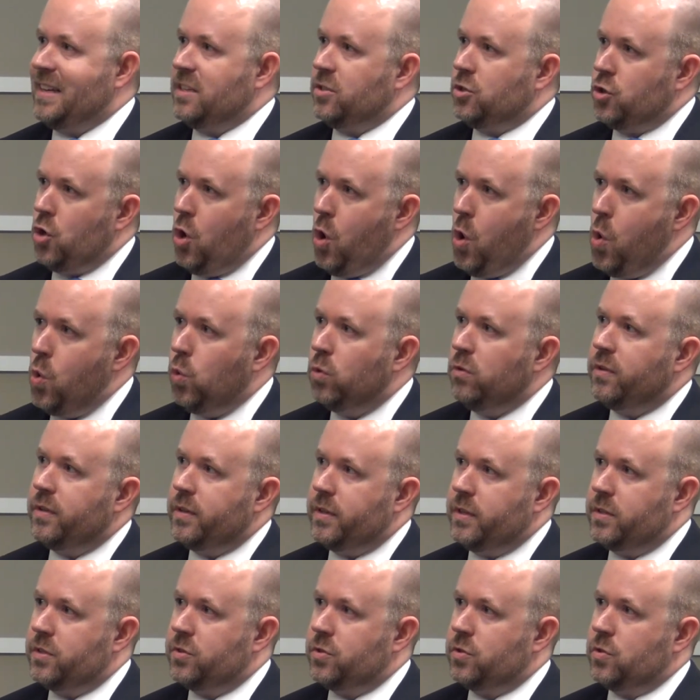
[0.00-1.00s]
as
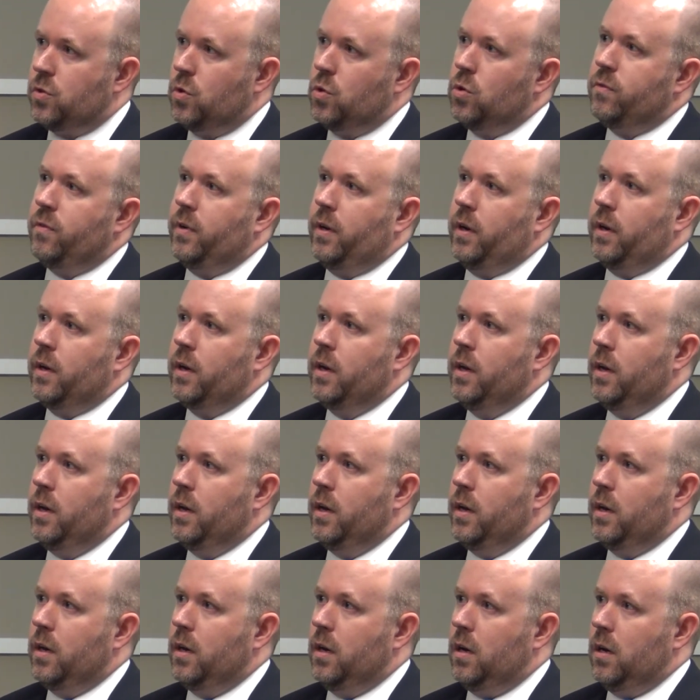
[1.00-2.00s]
only serving
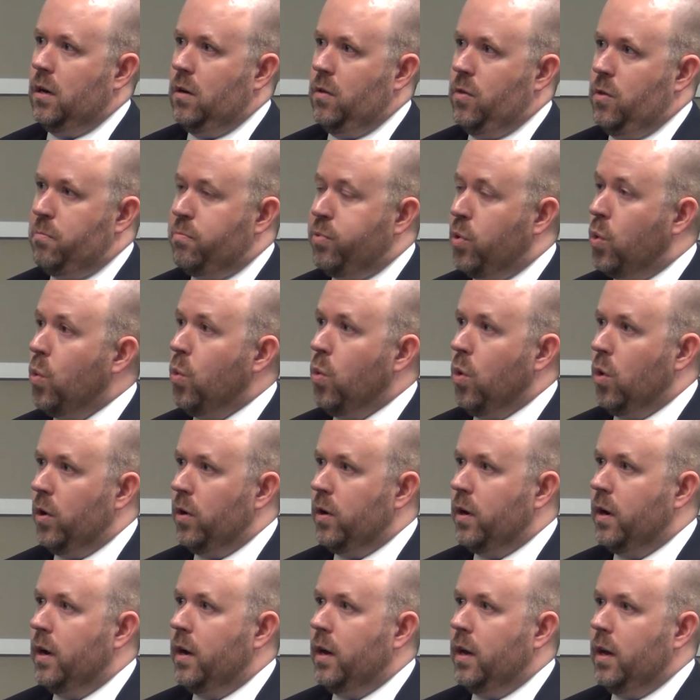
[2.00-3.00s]
the
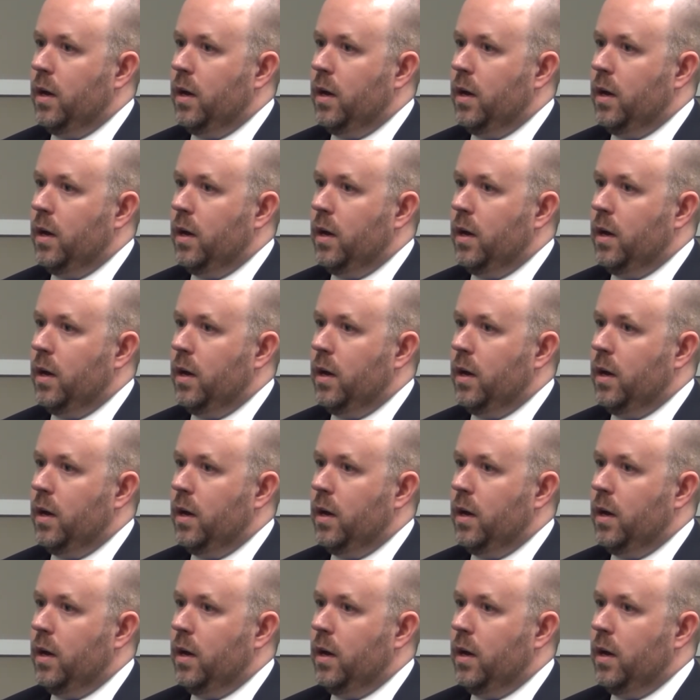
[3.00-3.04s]
poor,